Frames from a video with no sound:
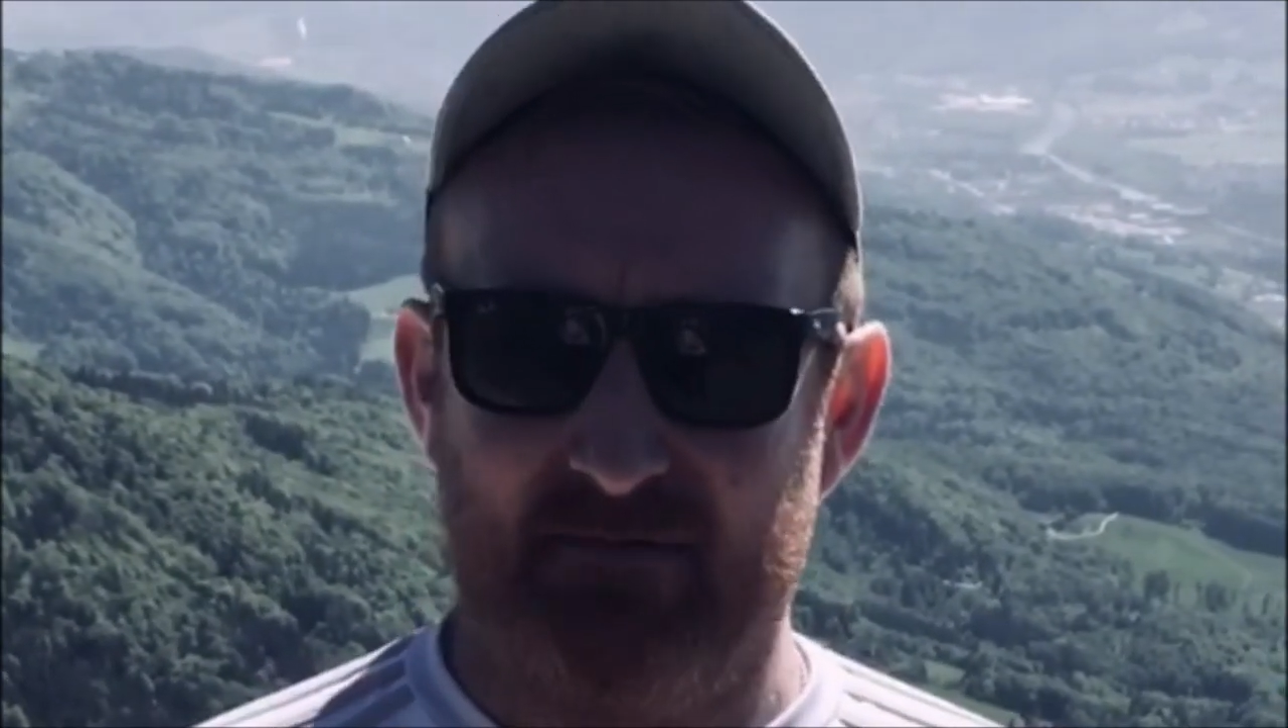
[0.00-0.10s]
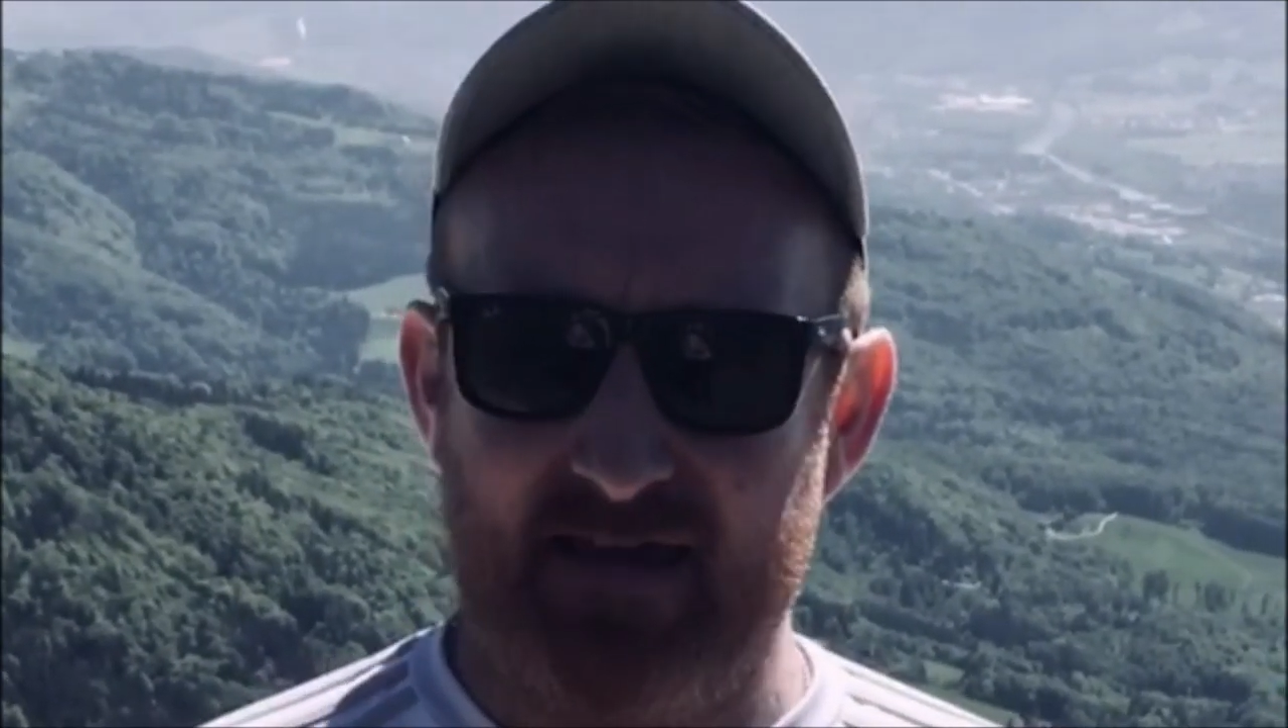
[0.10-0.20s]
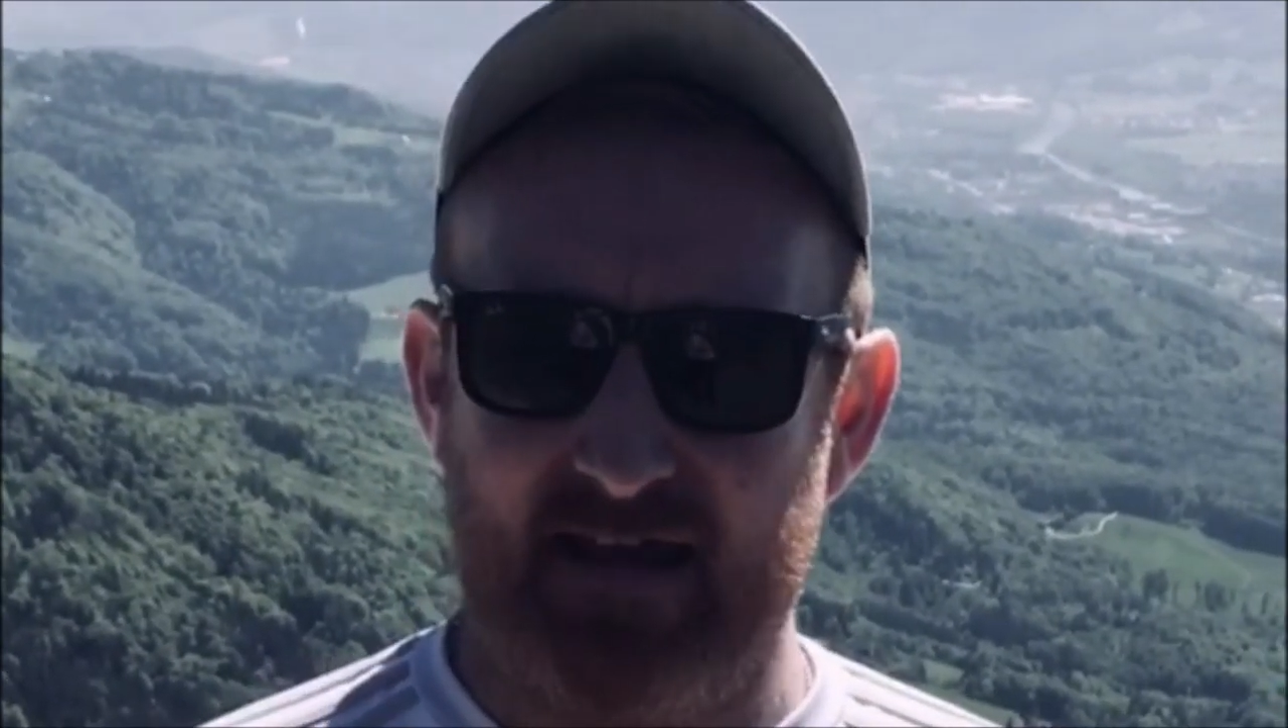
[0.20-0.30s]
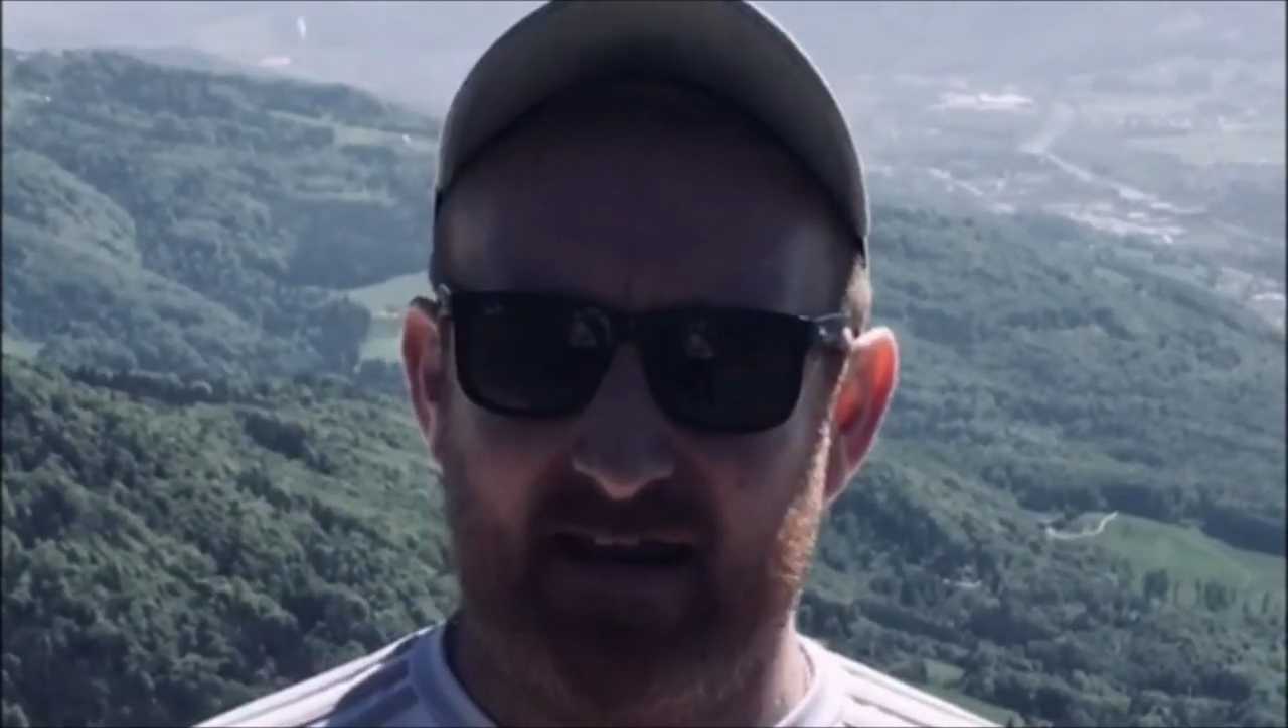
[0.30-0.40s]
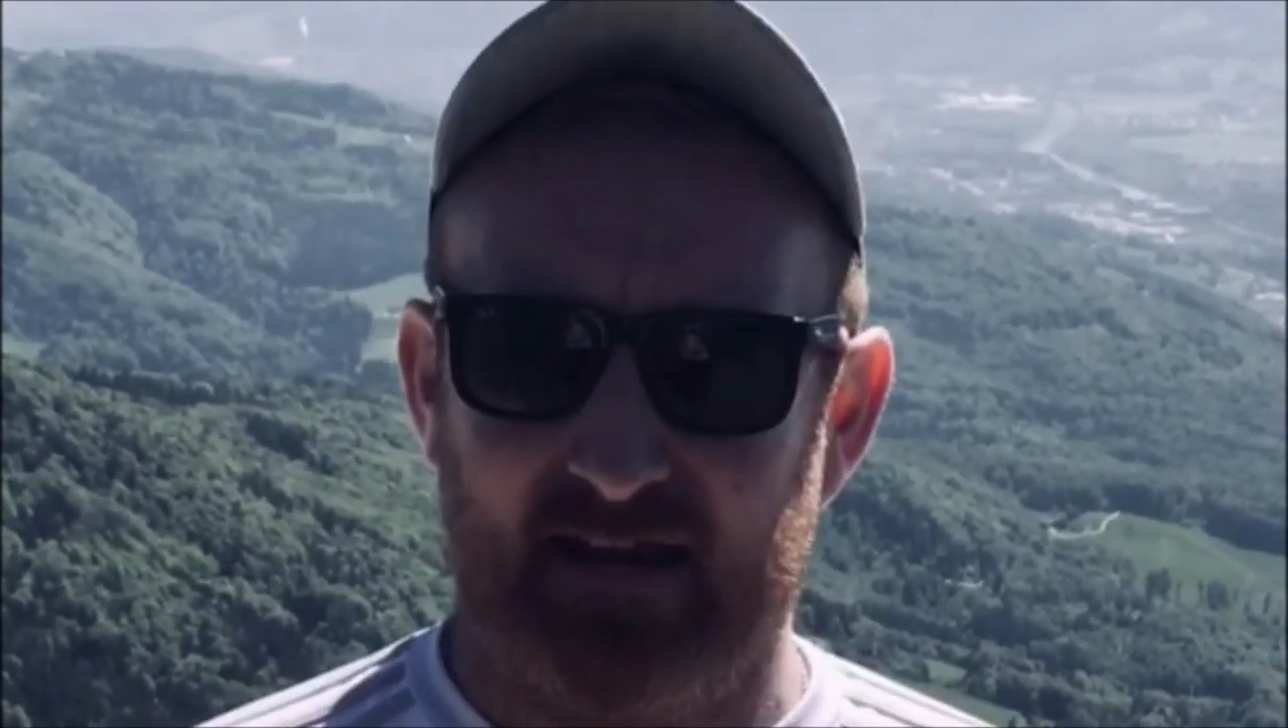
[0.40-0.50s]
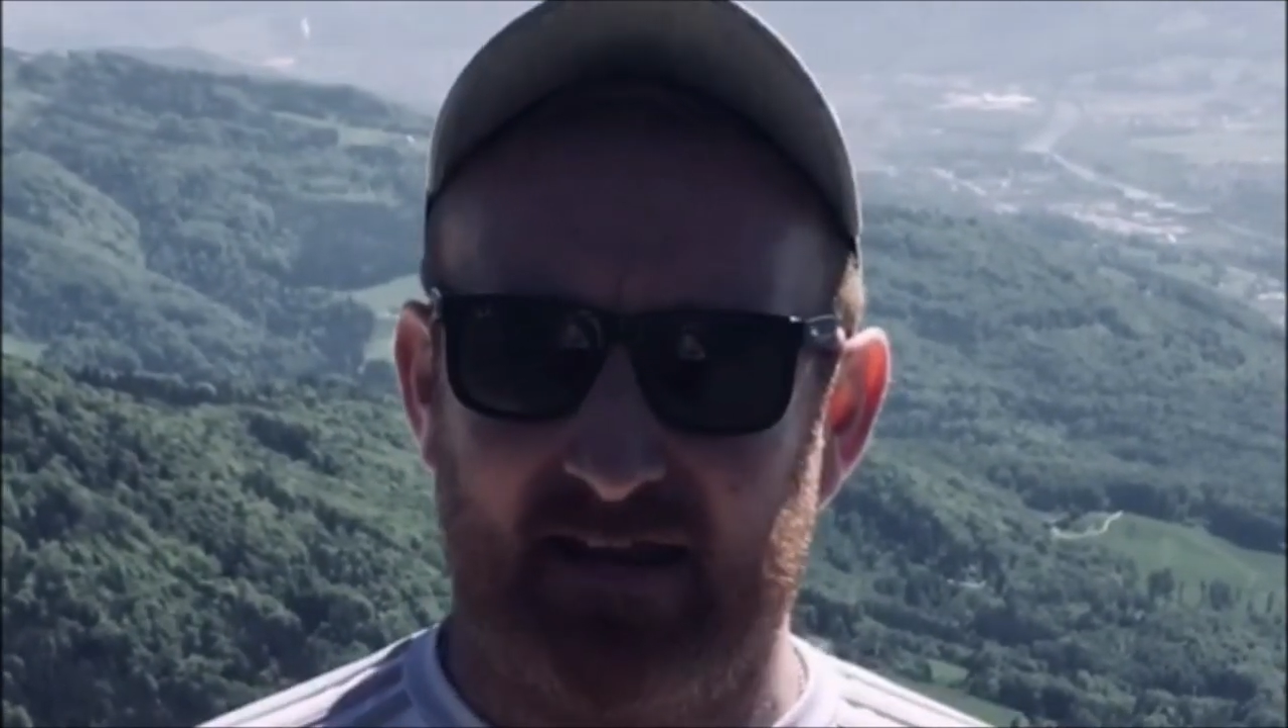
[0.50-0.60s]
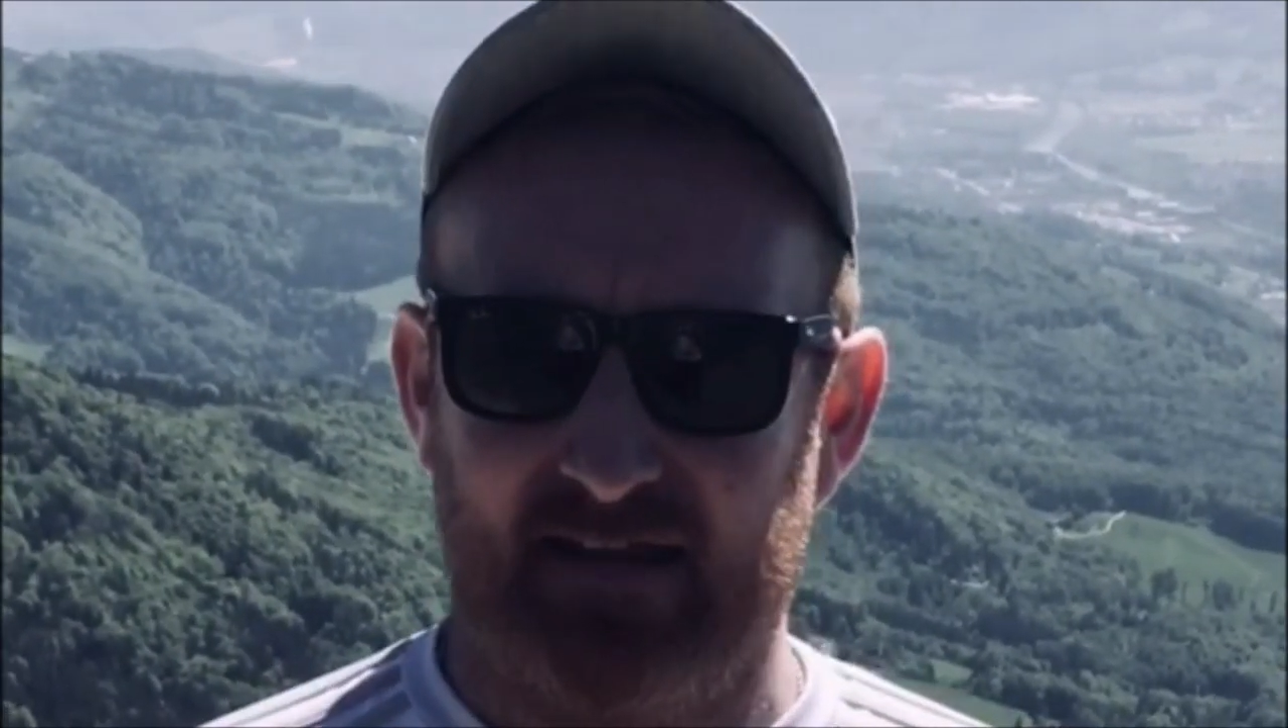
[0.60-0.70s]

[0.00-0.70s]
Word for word: am I in?